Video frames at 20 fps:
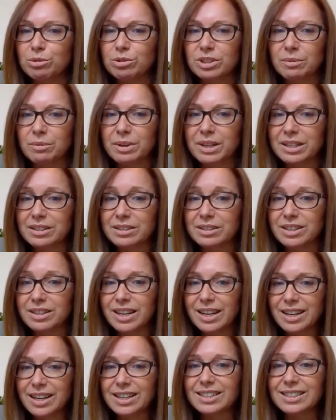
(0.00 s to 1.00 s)
So
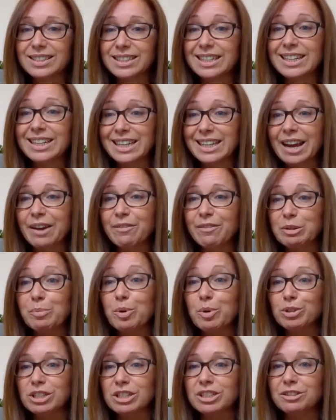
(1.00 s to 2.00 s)
it's clearly having a
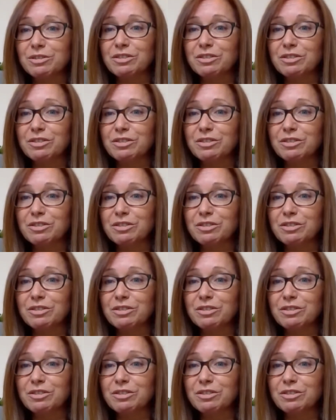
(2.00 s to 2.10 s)
positive